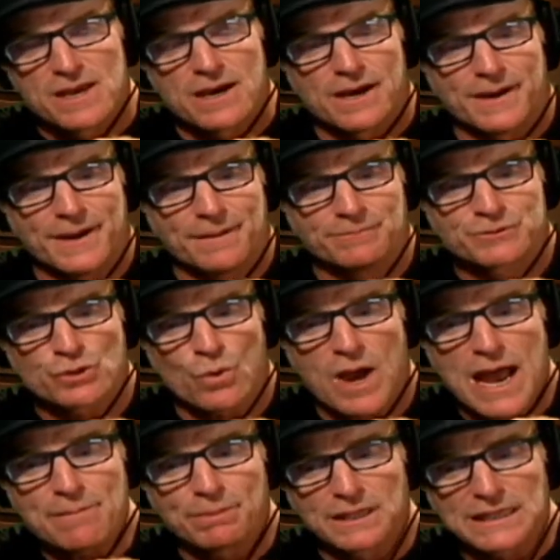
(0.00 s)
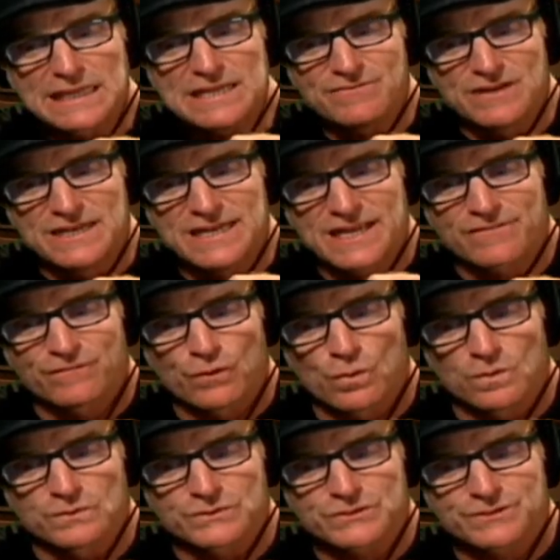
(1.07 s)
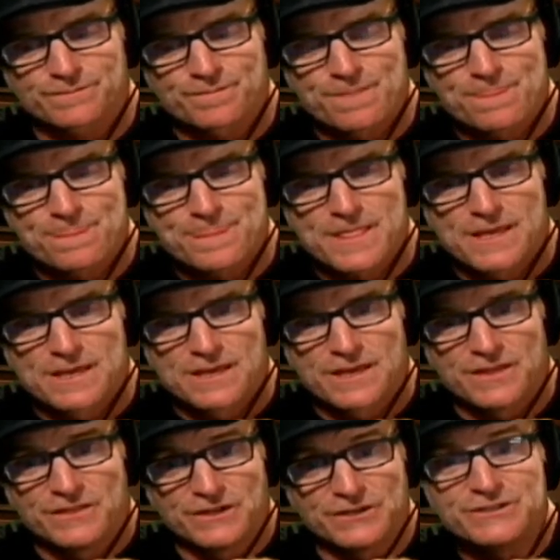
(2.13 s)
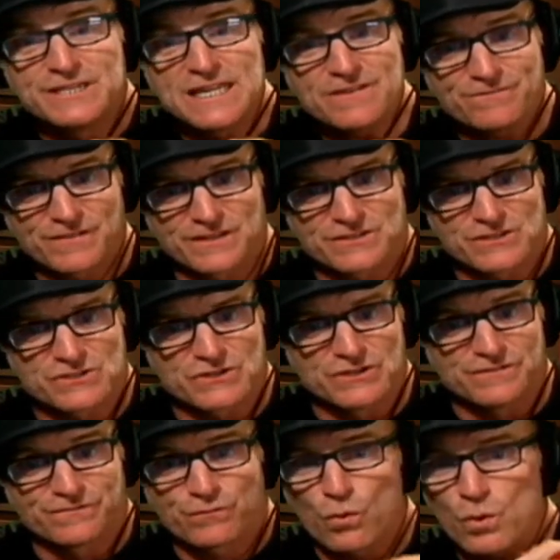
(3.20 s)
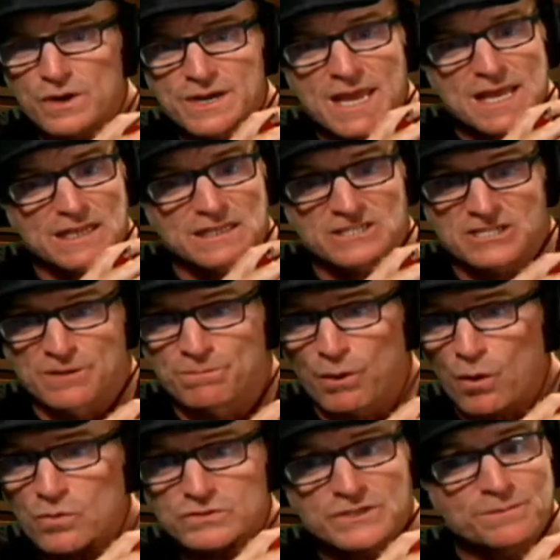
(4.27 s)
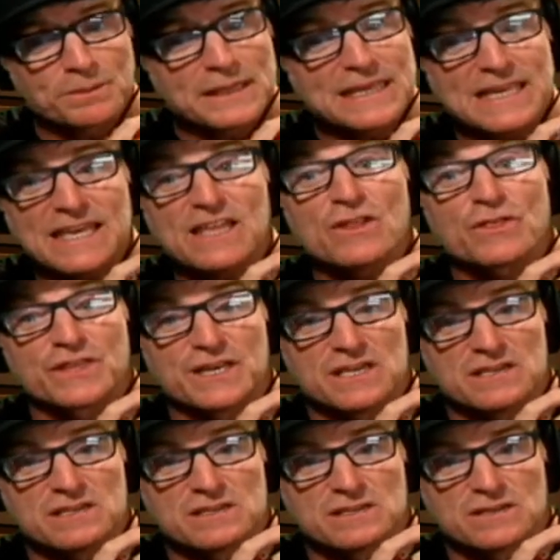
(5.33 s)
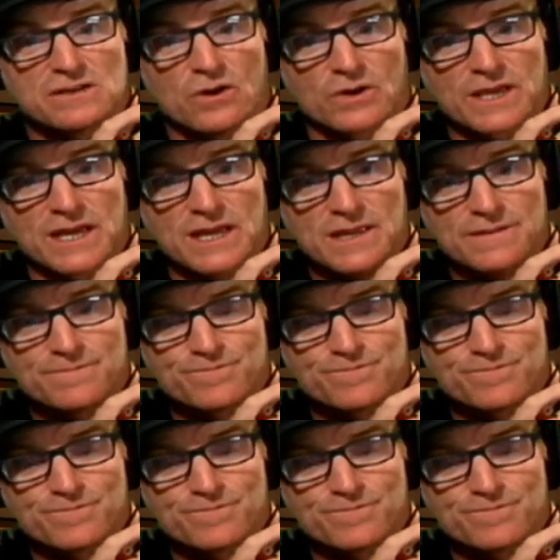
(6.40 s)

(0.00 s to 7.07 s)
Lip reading: So I believe in Nick Foles. Their defense is good. Fournette, supposedly healthy, okay?